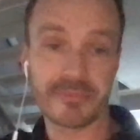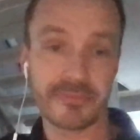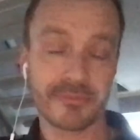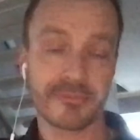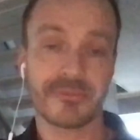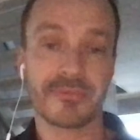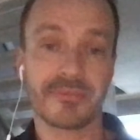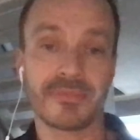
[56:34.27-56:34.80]
to
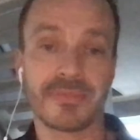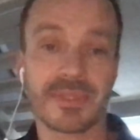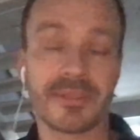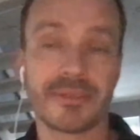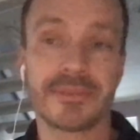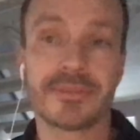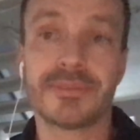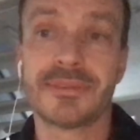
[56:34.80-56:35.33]
thank you,
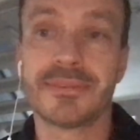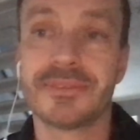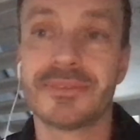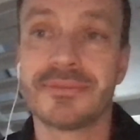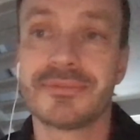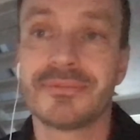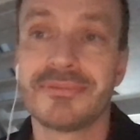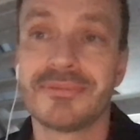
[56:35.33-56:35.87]

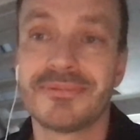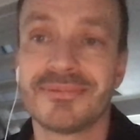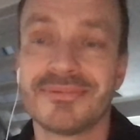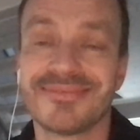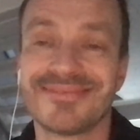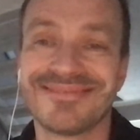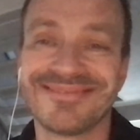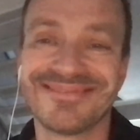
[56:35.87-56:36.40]
Håkon, very
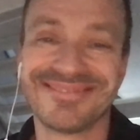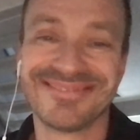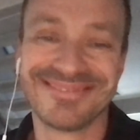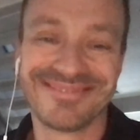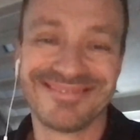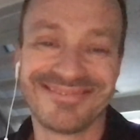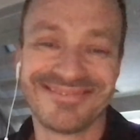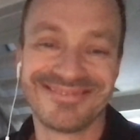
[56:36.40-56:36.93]
much for the
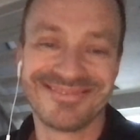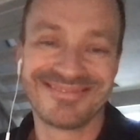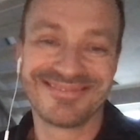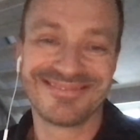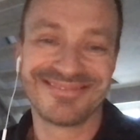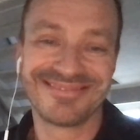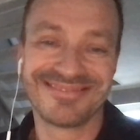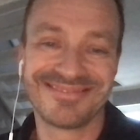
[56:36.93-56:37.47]
presentation
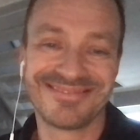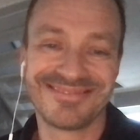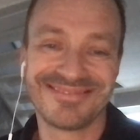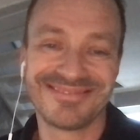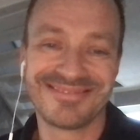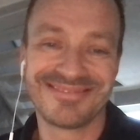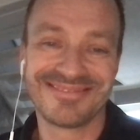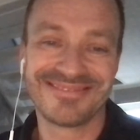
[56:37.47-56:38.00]
and the
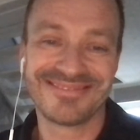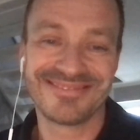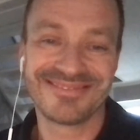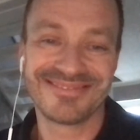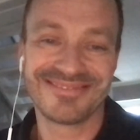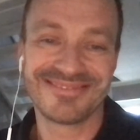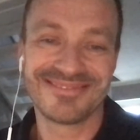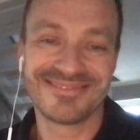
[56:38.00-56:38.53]
talk.
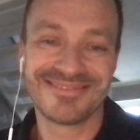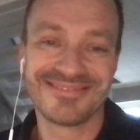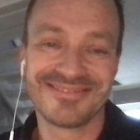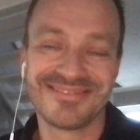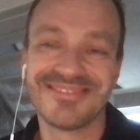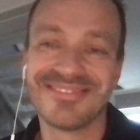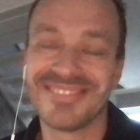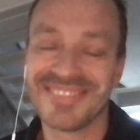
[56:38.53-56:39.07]

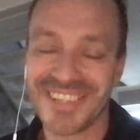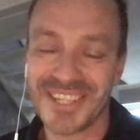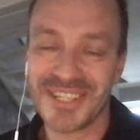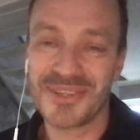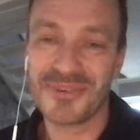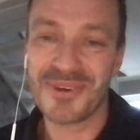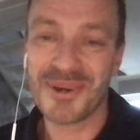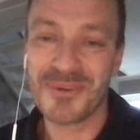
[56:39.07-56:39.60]
It was
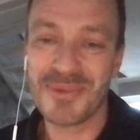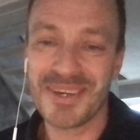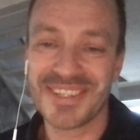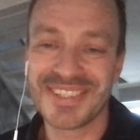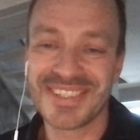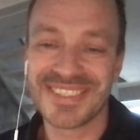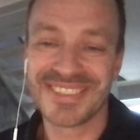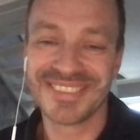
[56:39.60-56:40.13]

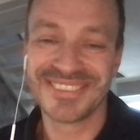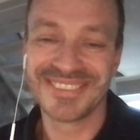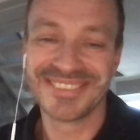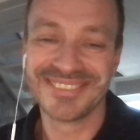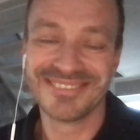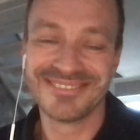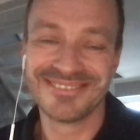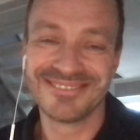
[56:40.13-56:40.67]
enjoyable,
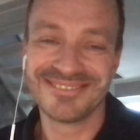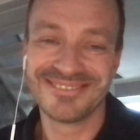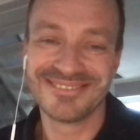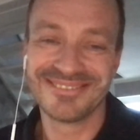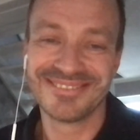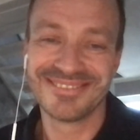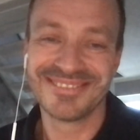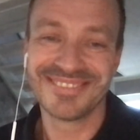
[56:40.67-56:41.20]

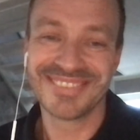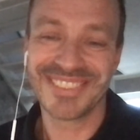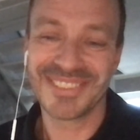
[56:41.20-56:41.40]
and